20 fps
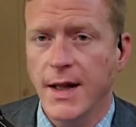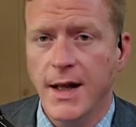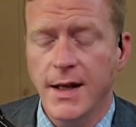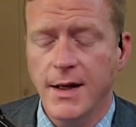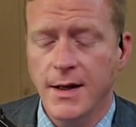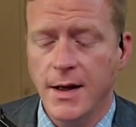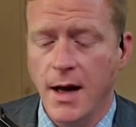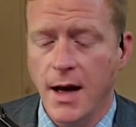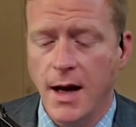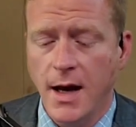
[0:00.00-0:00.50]
And
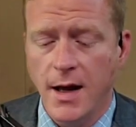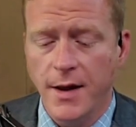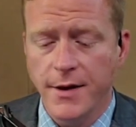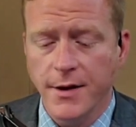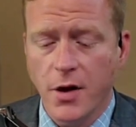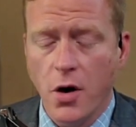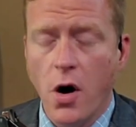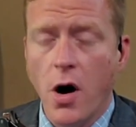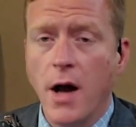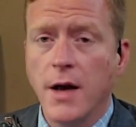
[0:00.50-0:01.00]
again, uh,
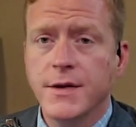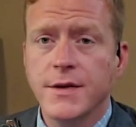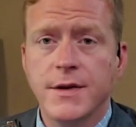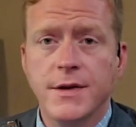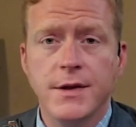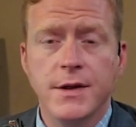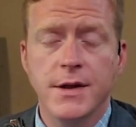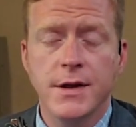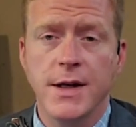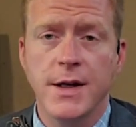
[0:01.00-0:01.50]
the
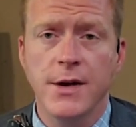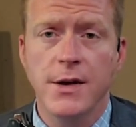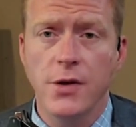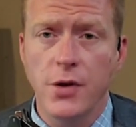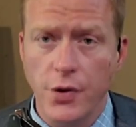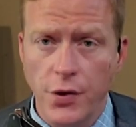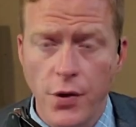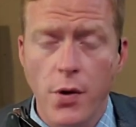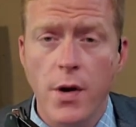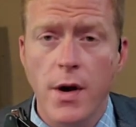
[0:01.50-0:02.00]
costs in
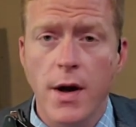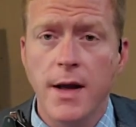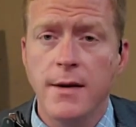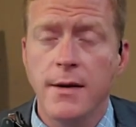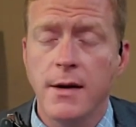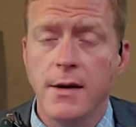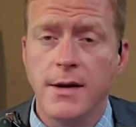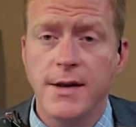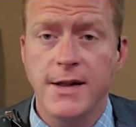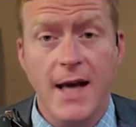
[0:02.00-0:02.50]

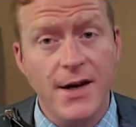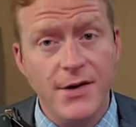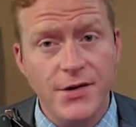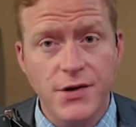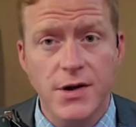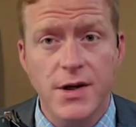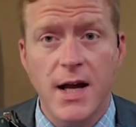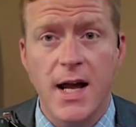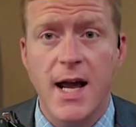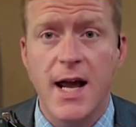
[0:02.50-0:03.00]
Illinois
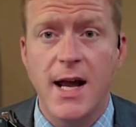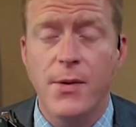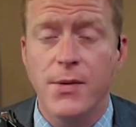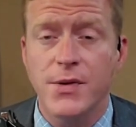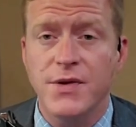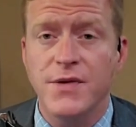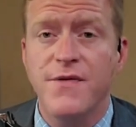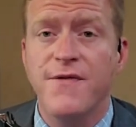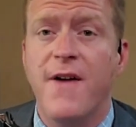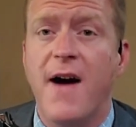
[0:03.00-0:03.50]
yesterday
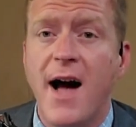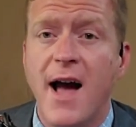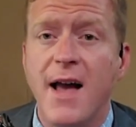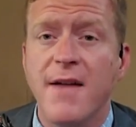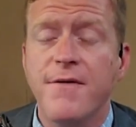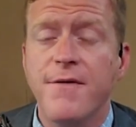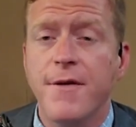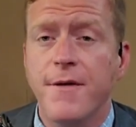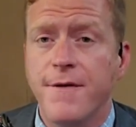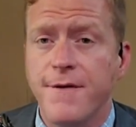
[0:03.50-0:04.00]
was
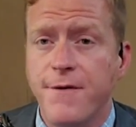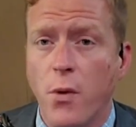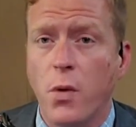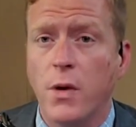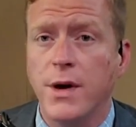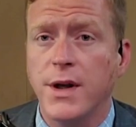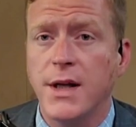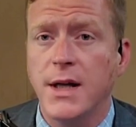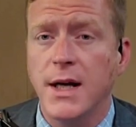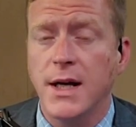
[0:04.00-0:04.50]

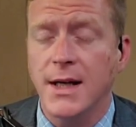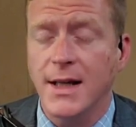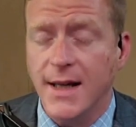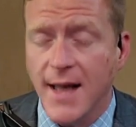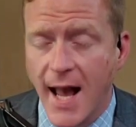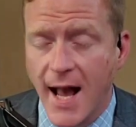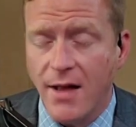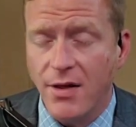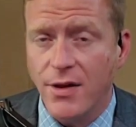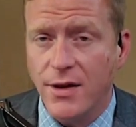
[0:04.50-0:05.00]
5.40 a
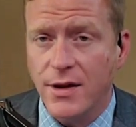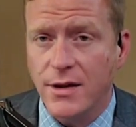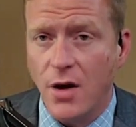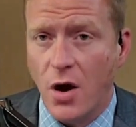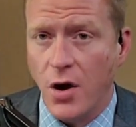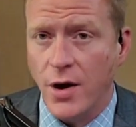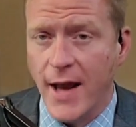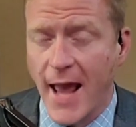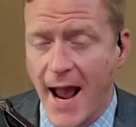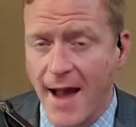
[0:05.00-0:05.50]
gallon
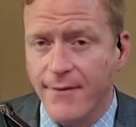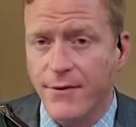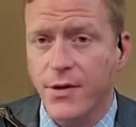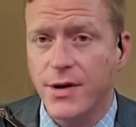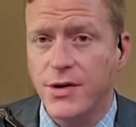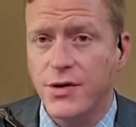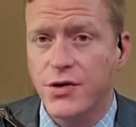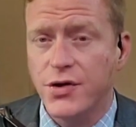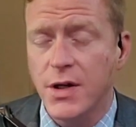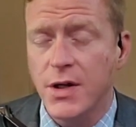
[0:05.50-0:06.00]
on
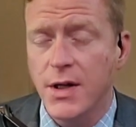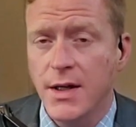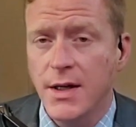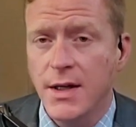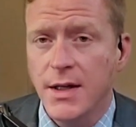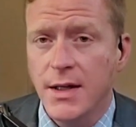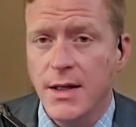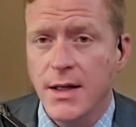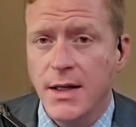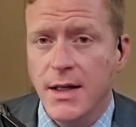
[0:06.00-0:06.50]
average,
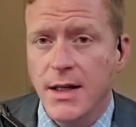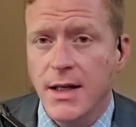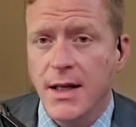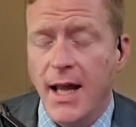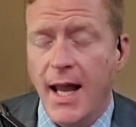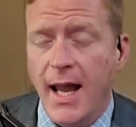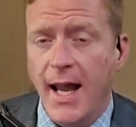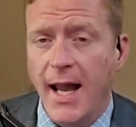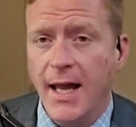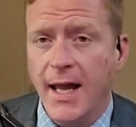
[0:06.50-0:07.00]

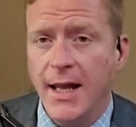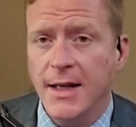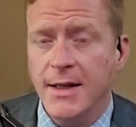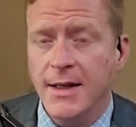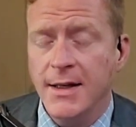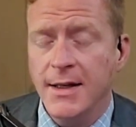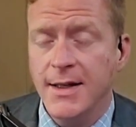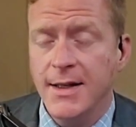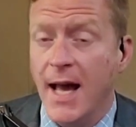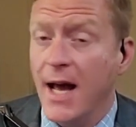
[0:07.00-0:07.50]

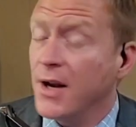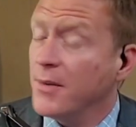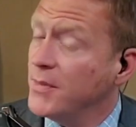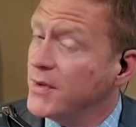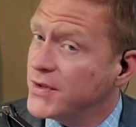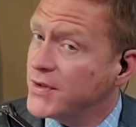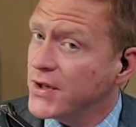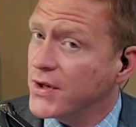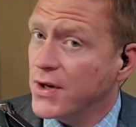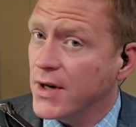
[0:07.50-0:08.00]
and down in
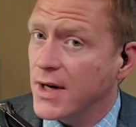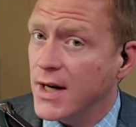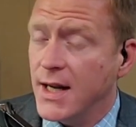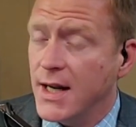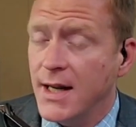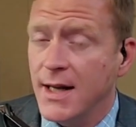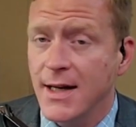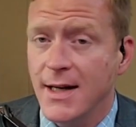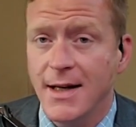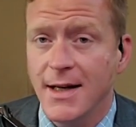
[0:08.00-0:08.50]

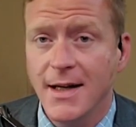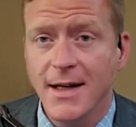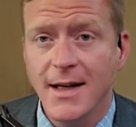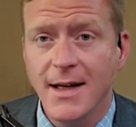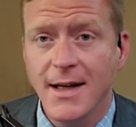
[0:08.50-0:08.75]
Missouri,